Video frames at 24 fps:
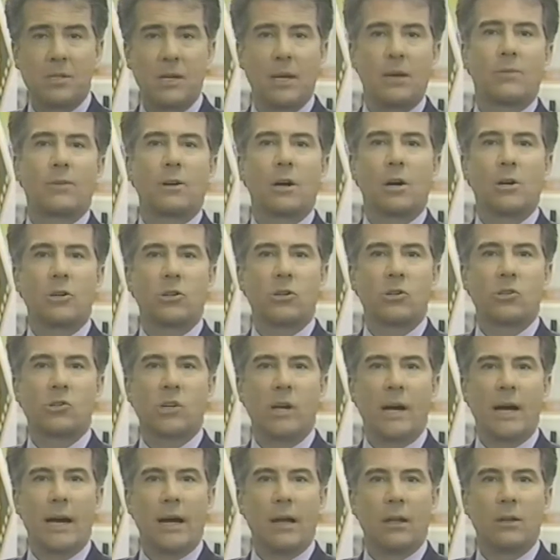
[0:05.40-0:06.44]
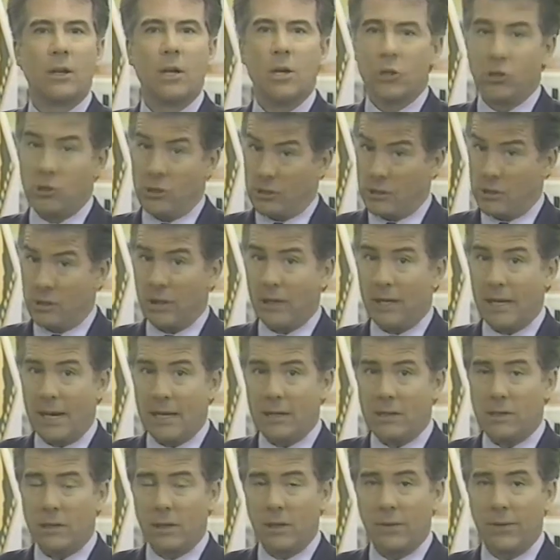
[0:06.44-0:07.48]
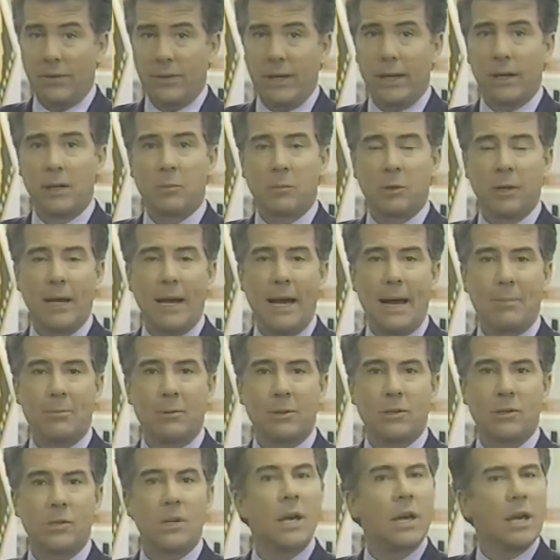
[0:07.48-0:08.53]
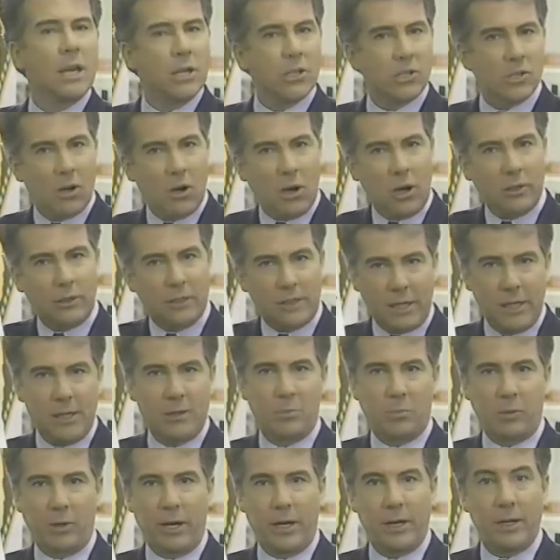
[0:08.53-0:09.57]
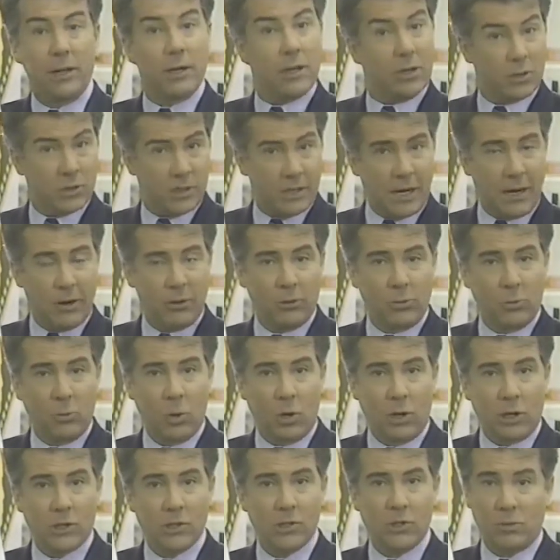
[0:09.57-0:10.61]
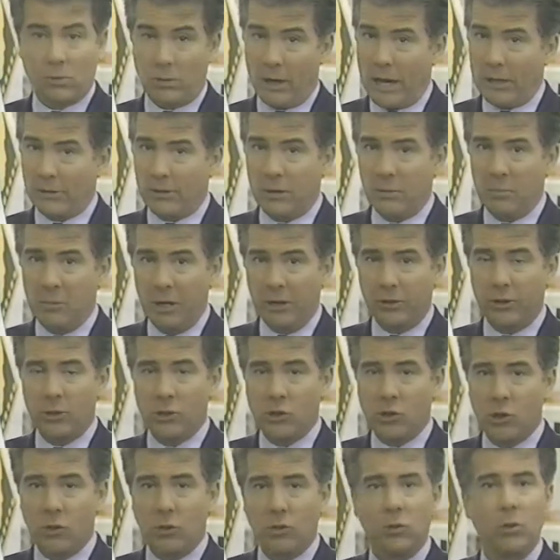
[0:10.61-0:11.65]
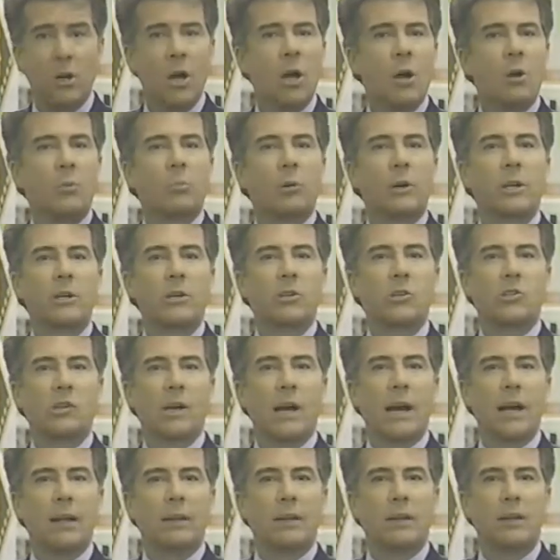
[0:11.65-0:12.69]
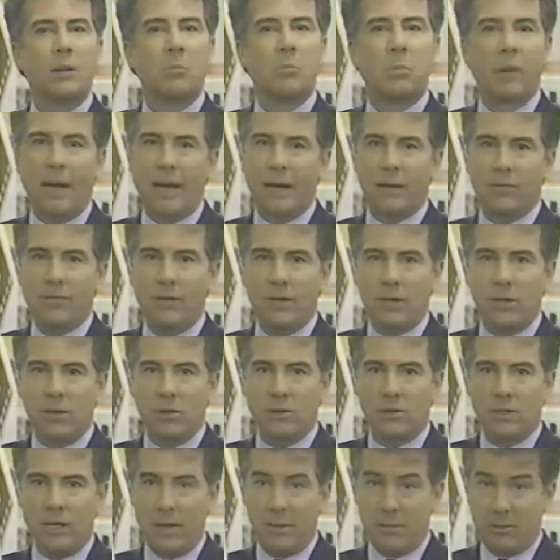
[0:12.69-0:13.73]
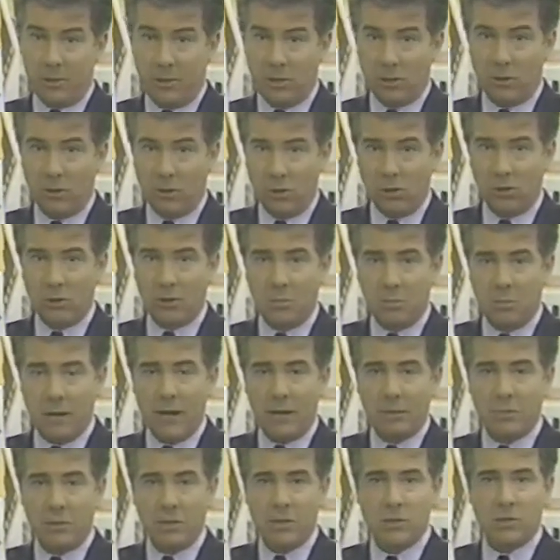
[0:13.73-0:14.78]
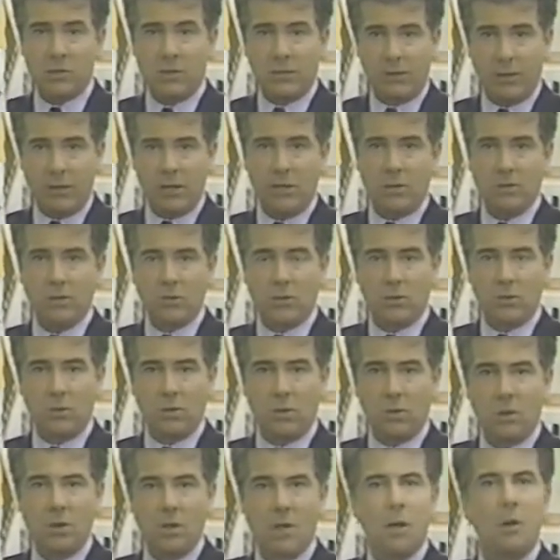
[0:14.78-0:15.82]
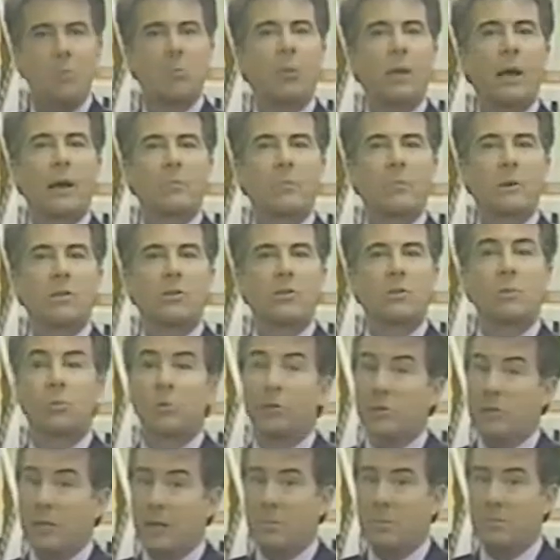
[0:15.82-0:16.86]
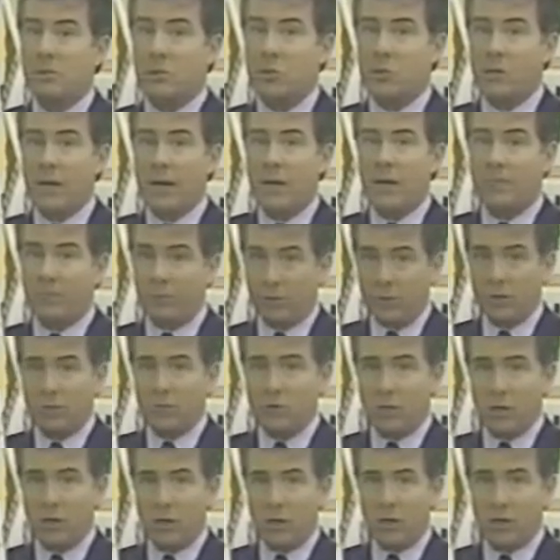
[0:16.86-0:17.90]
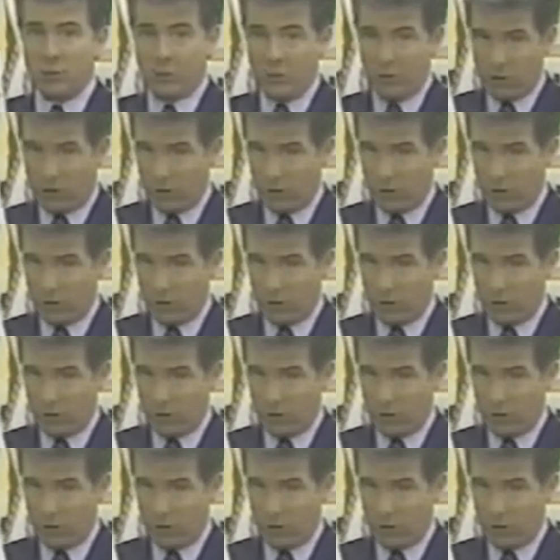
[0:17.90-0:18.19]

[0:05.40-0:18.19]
safeguard your child, just in case the unthinkable happens. It's called KidPrint, and here's how it works. Throughout the month of June, bring your child and a blank videotape into your local Blockbuster video store. Blockbuster will tape your child free of charge, and